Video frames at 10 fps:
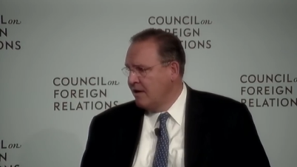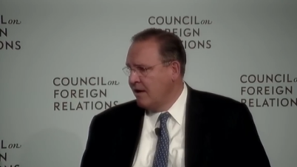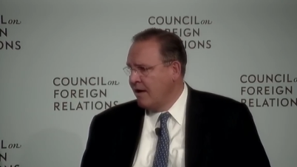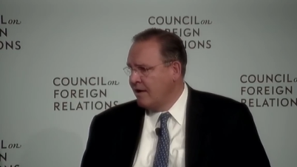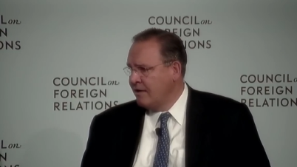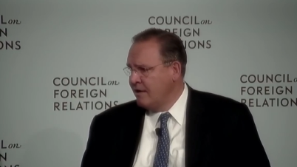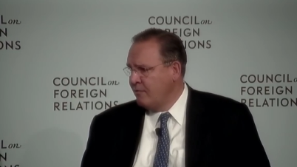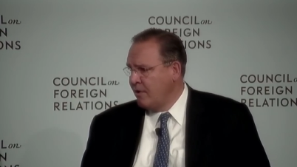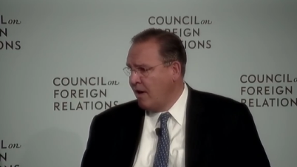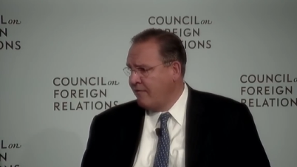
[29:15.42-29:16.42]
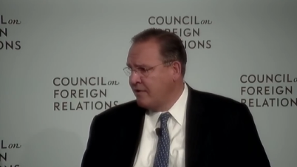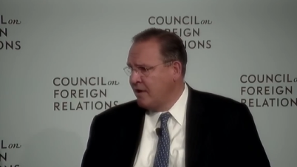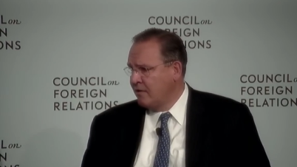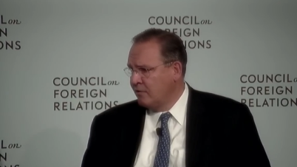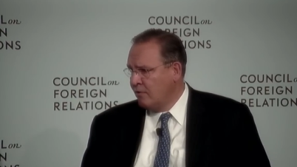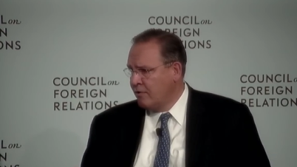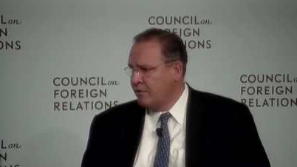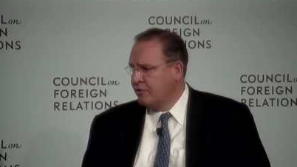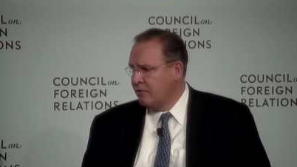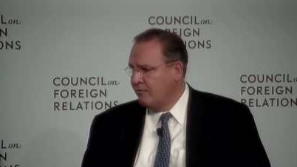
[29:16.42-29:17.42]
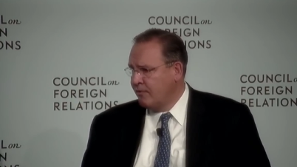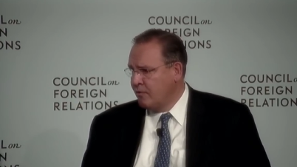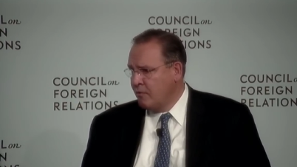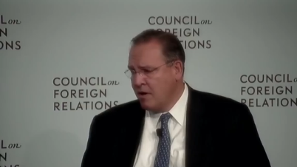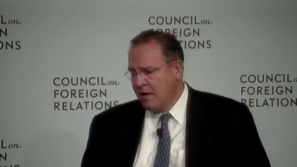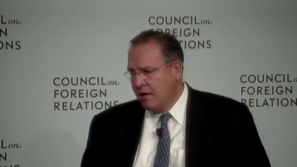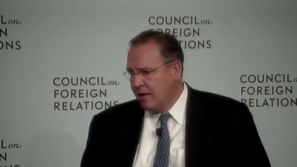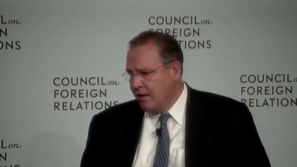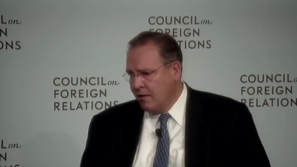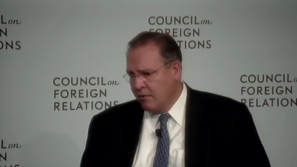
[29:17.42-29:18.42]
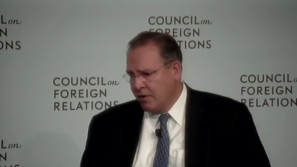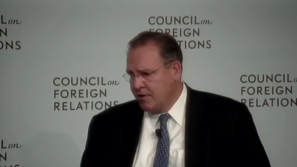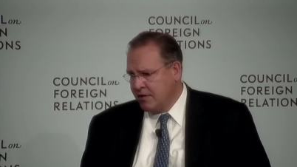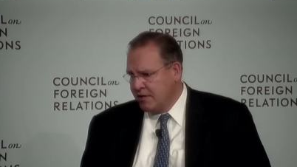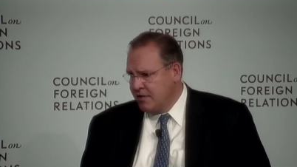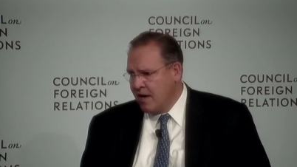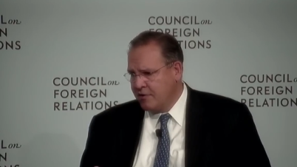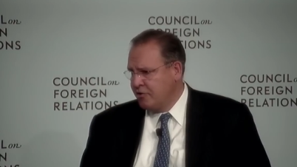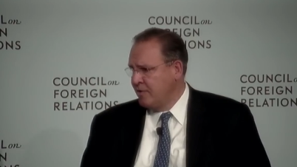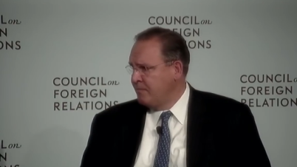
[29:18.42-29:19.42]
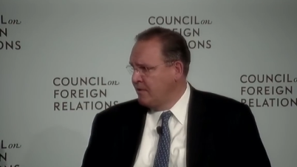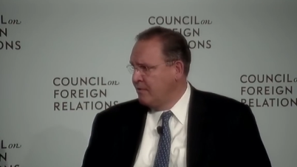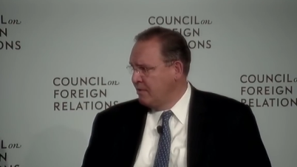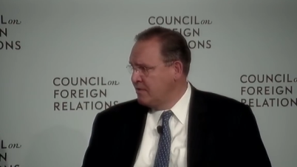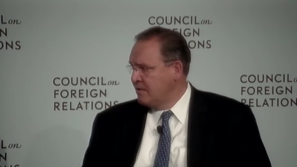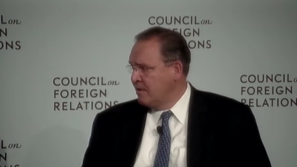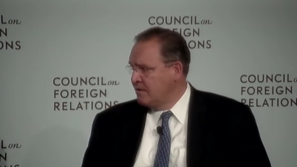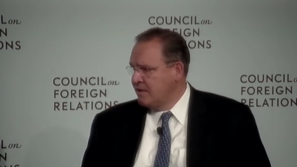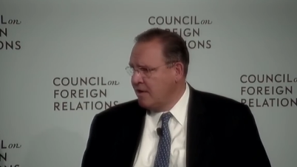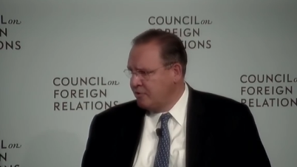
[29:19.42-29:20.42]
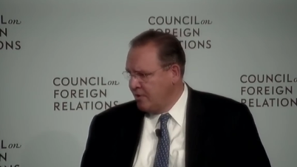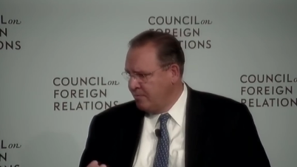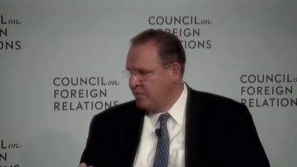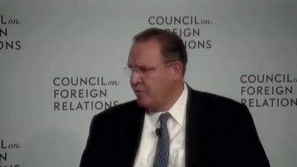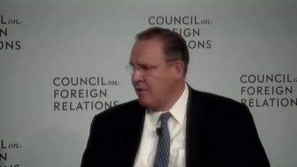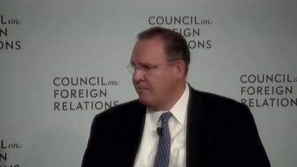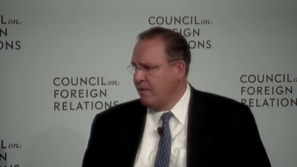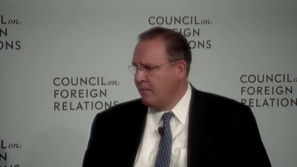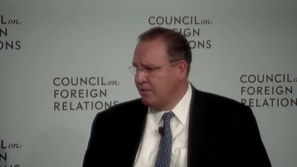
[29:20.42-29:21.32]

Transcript: And I think we have to take a longer-term view. You know, look, it's, it's not cheap to do this. It's not cheap to train people.